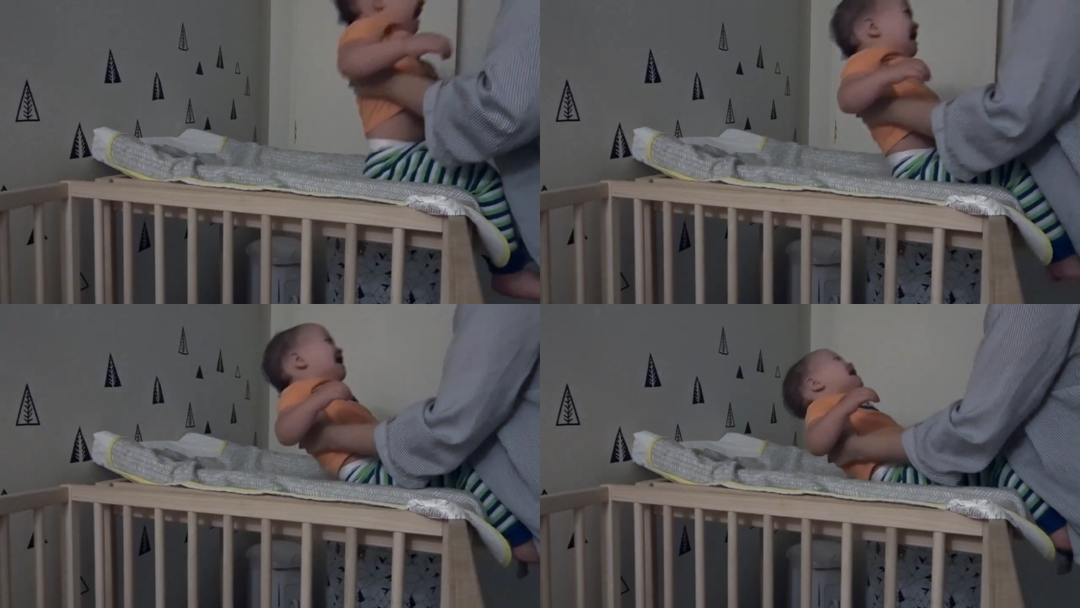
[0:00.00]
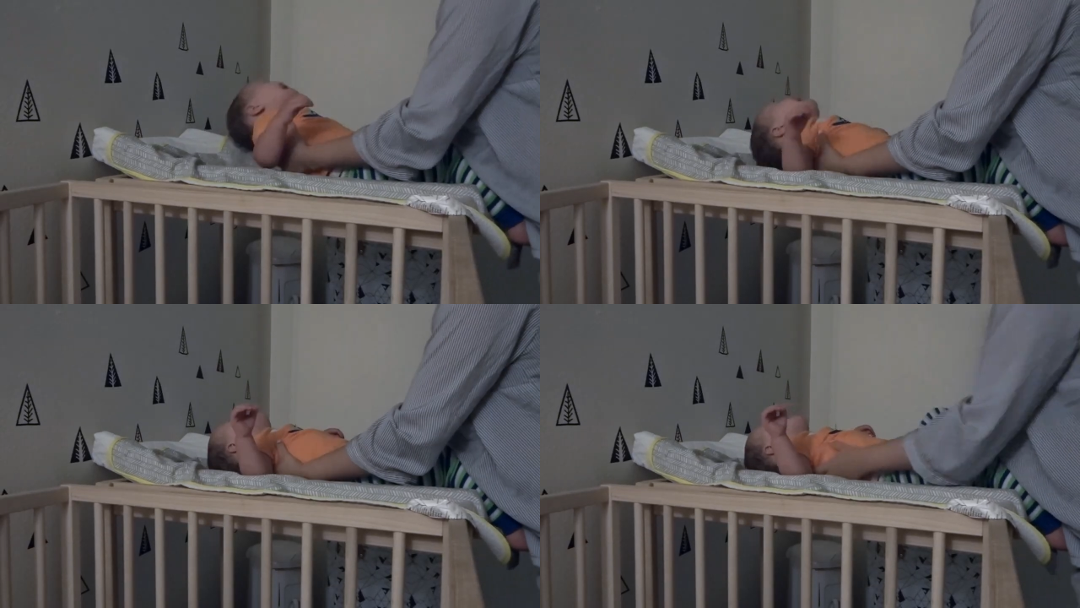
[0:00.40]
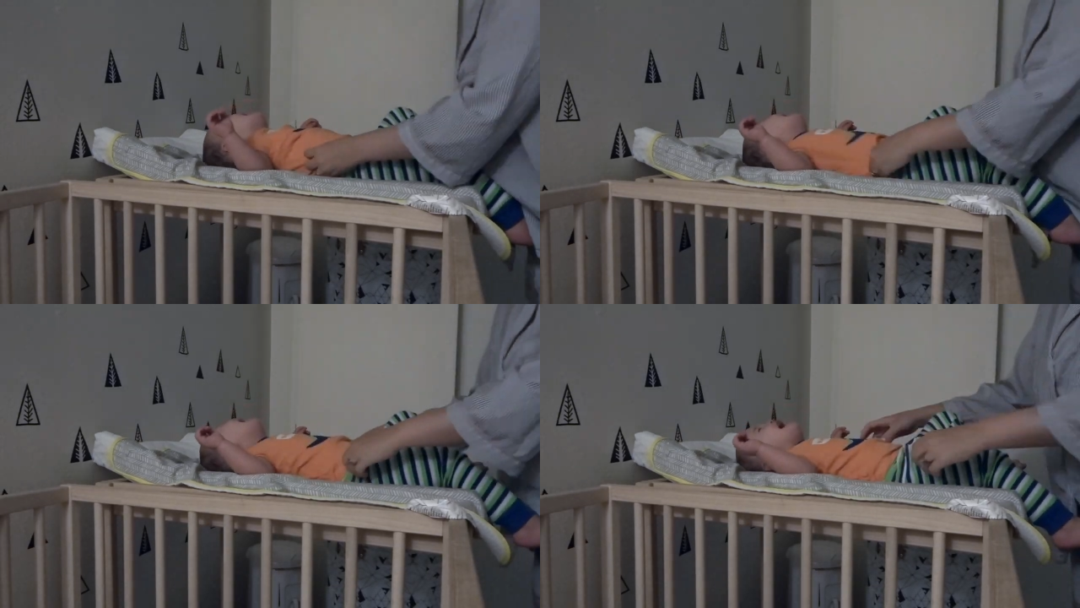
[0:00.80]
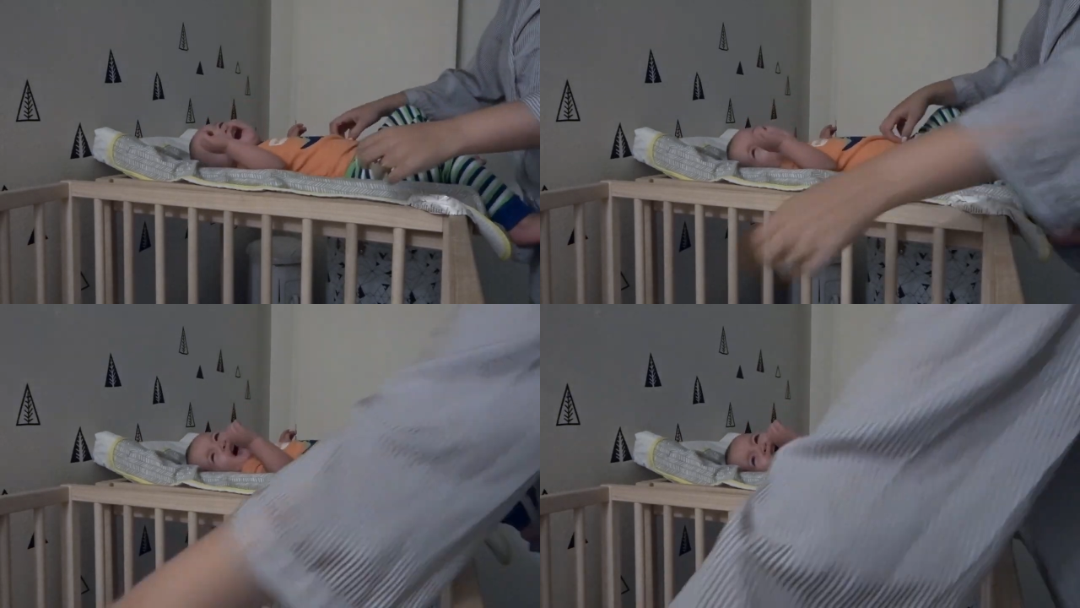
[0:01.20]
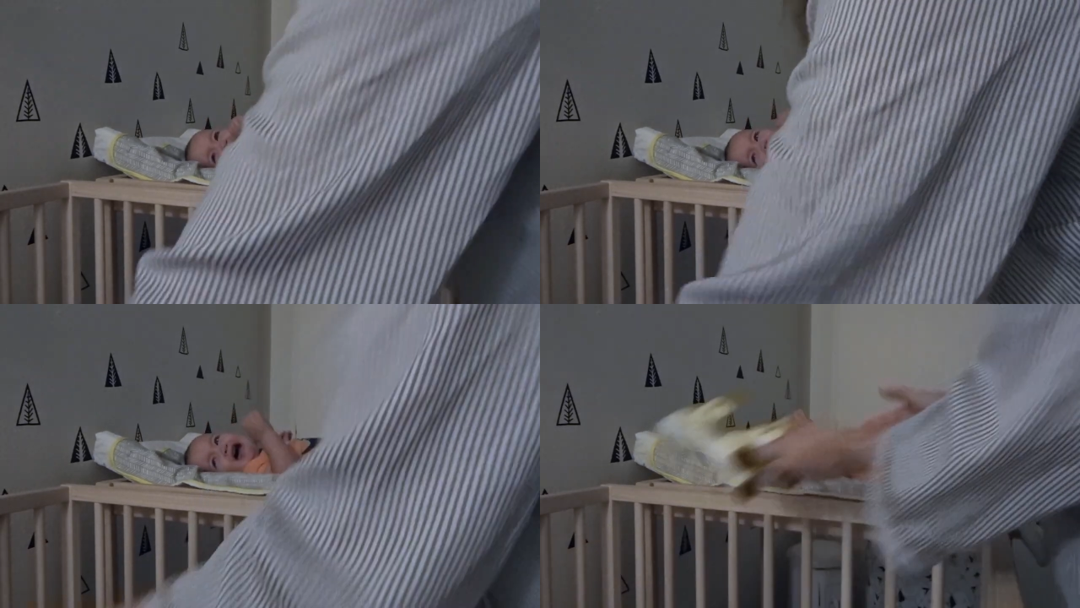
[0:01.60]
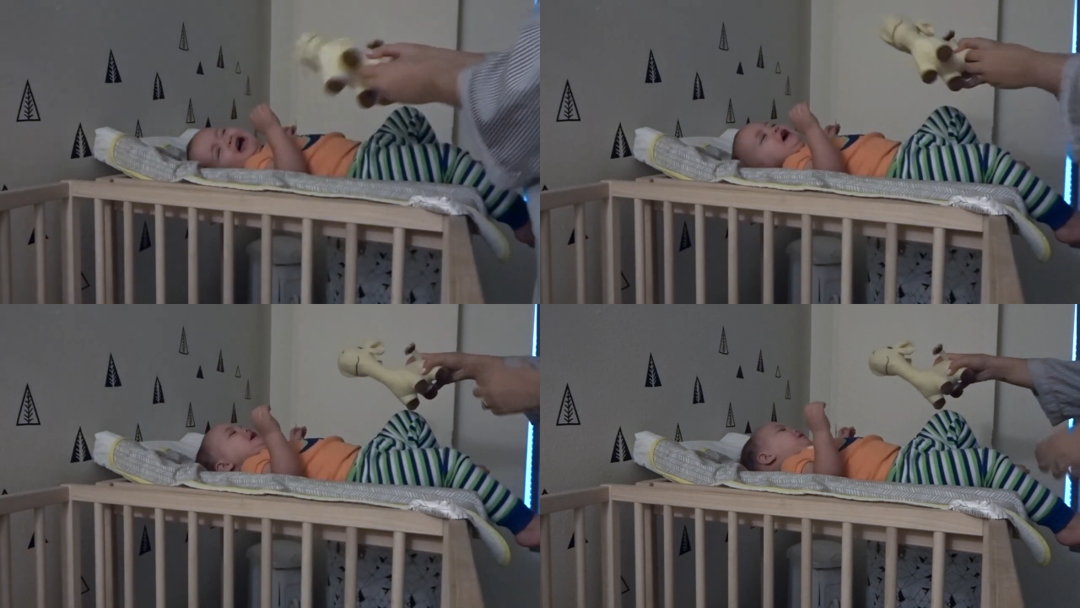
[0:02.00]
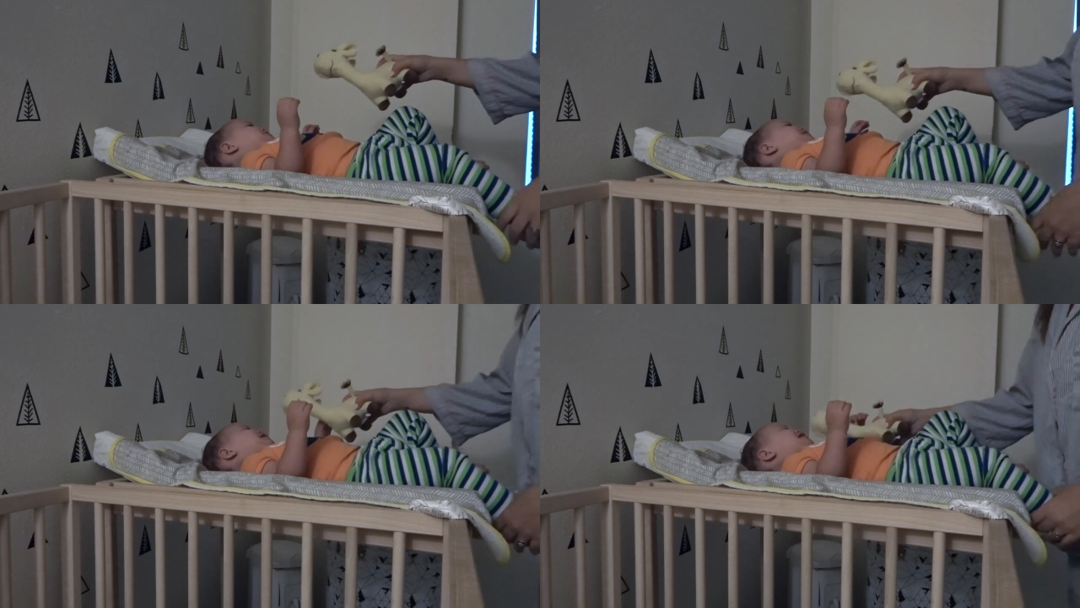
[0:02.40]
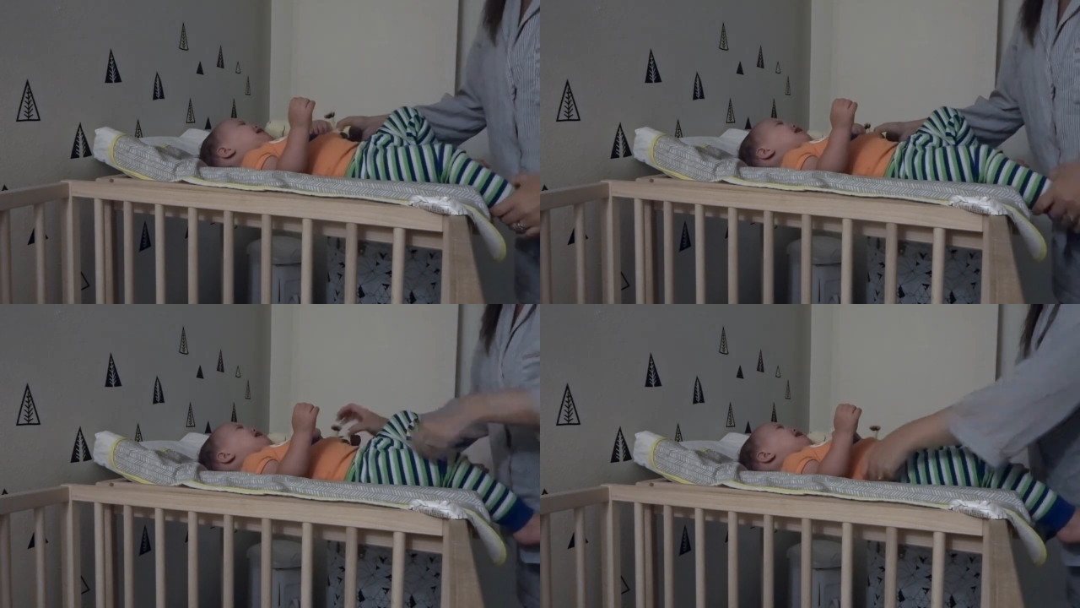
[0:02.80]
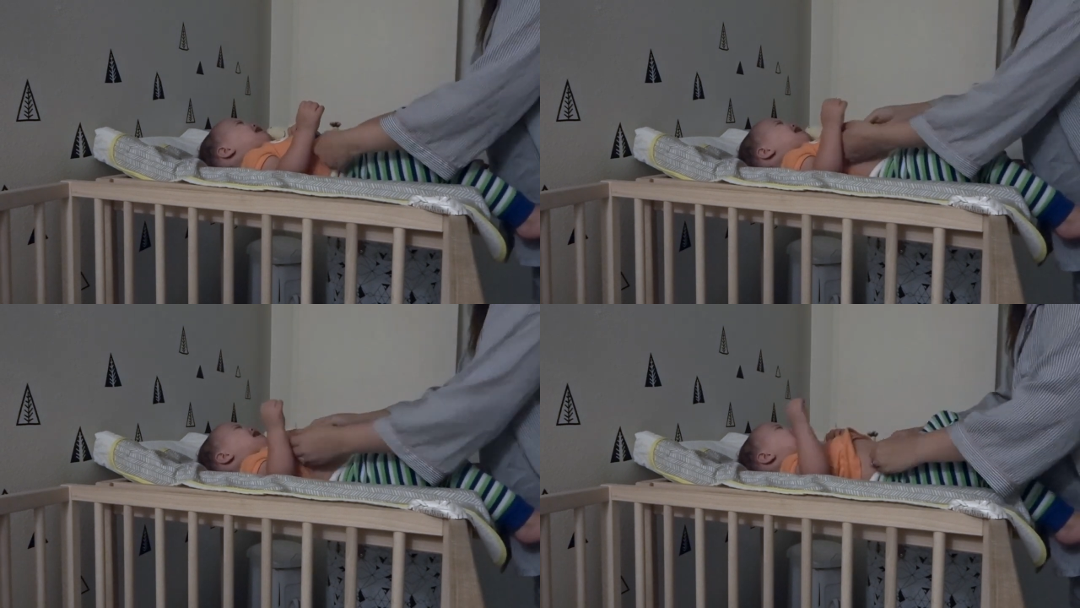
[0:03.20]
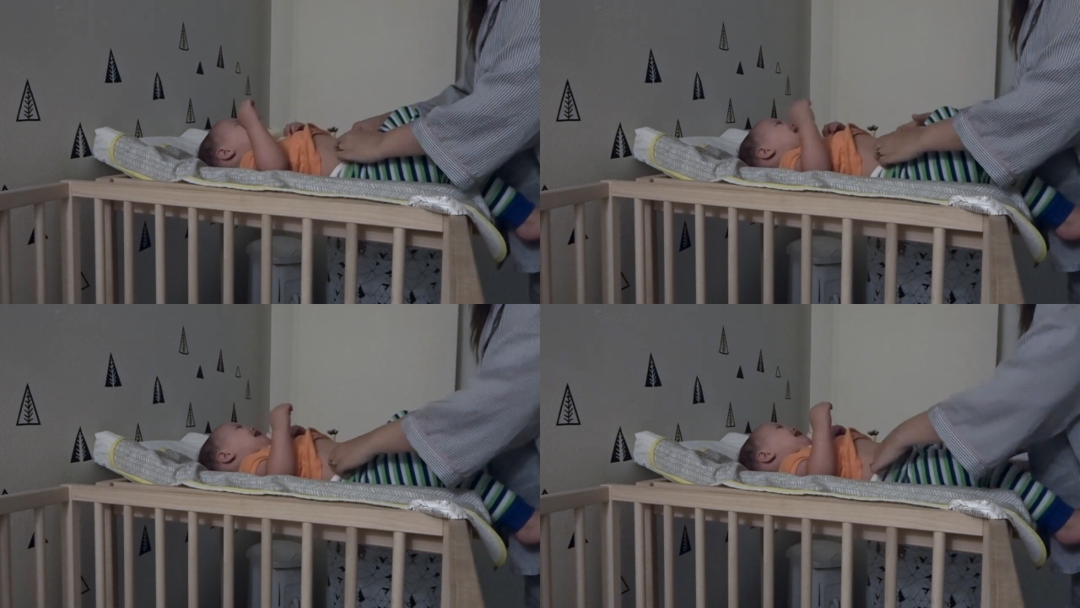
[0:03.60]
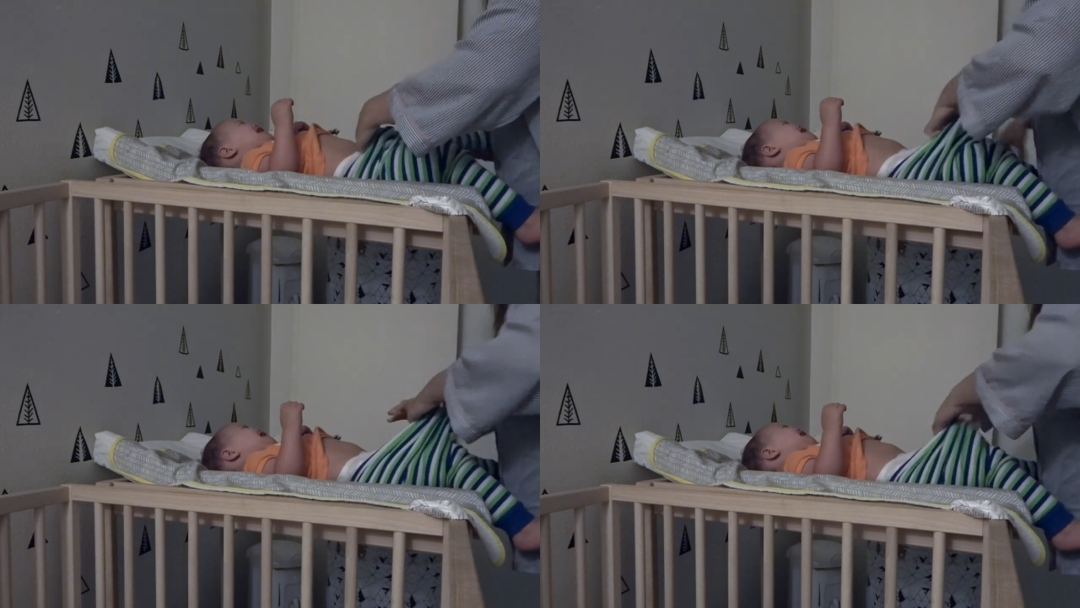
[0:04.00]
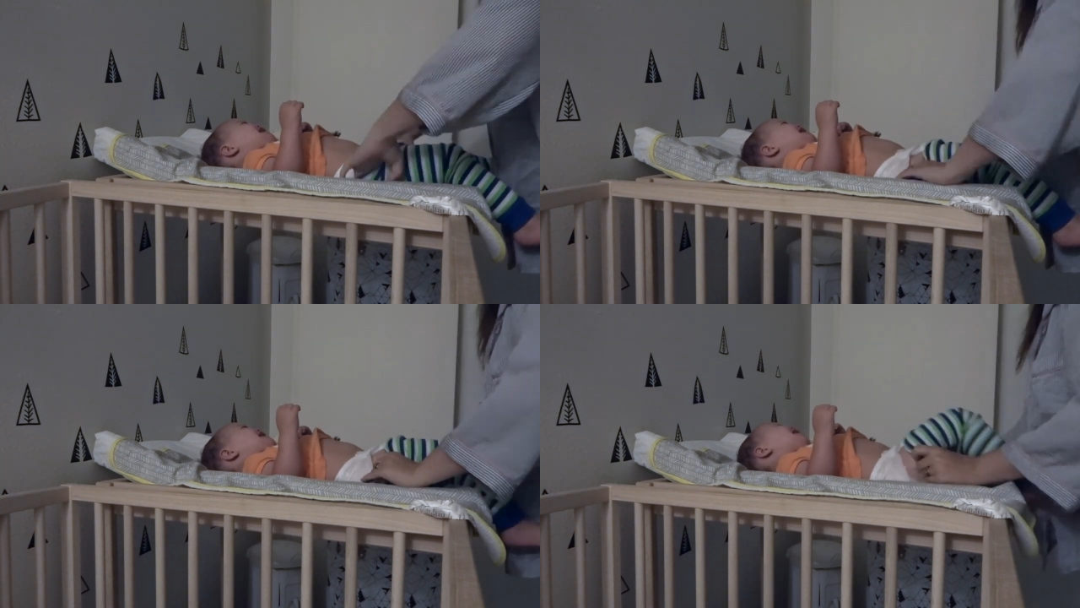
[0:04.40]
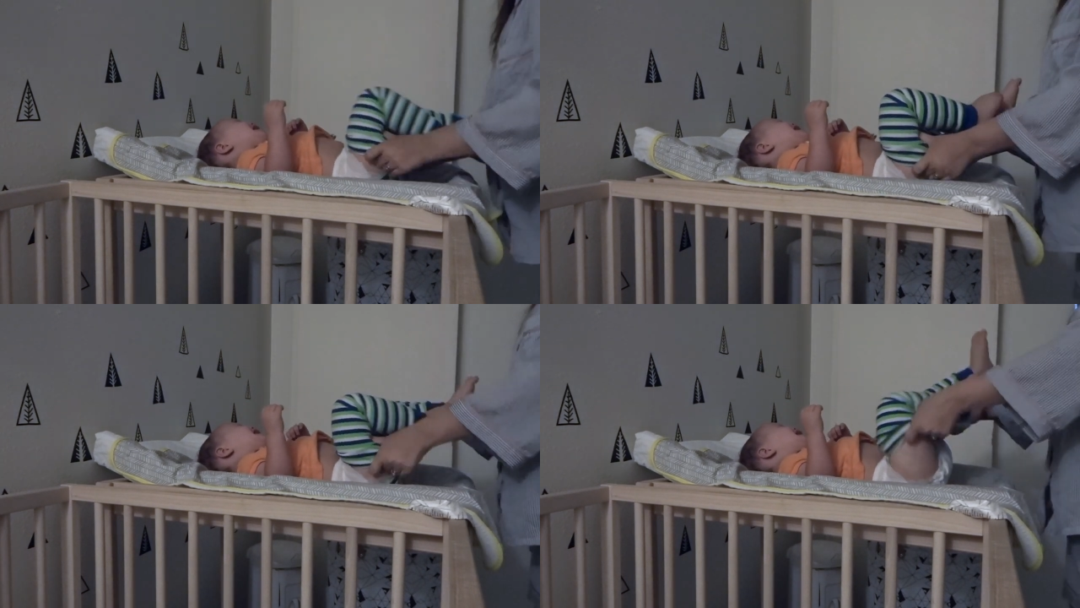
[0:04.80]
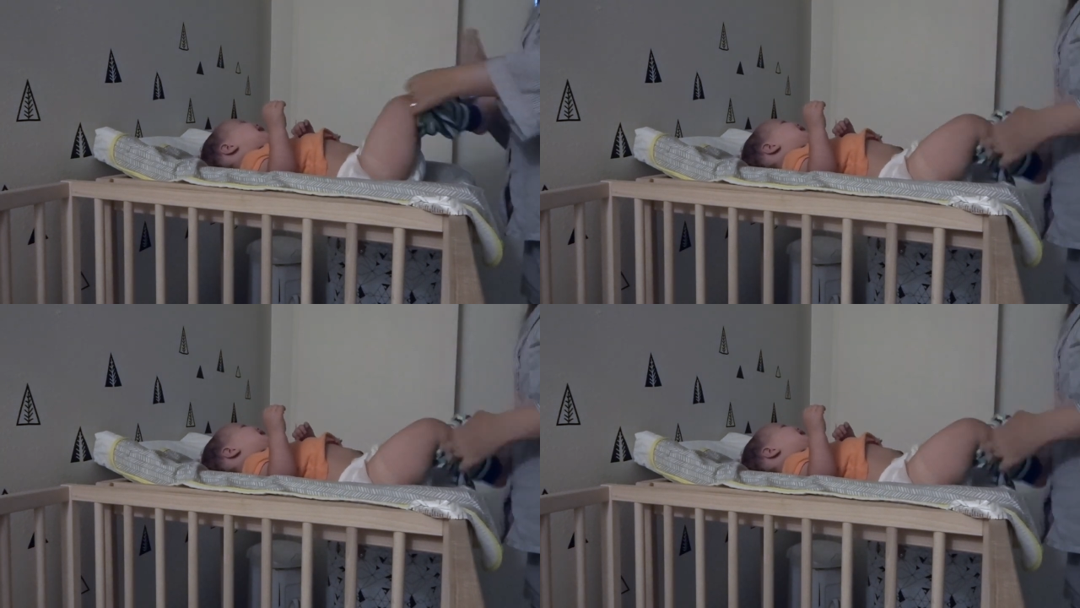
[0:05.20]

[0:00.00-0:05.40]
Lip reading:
[unreadable: no face in view]